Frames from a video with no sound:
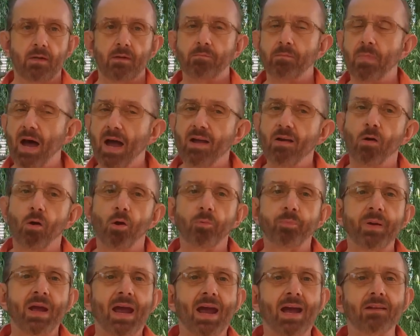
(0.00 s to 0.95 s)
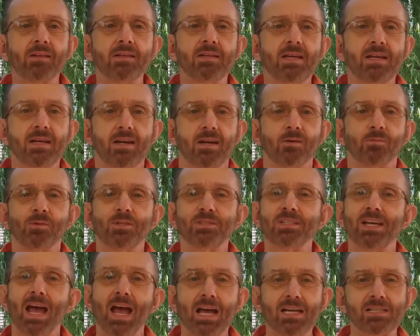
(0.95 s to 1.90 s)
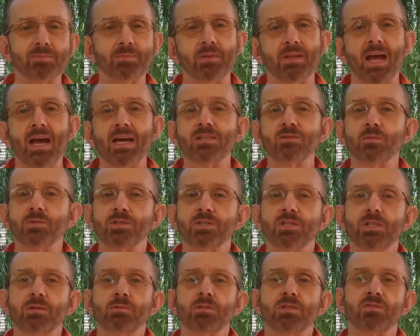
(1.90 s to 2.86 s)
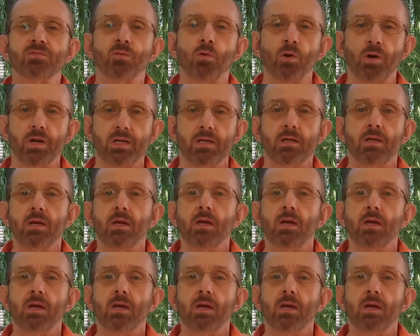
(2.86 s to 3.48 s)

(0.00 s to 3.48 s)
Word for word: My old pal Anita was hospitalized when she was forty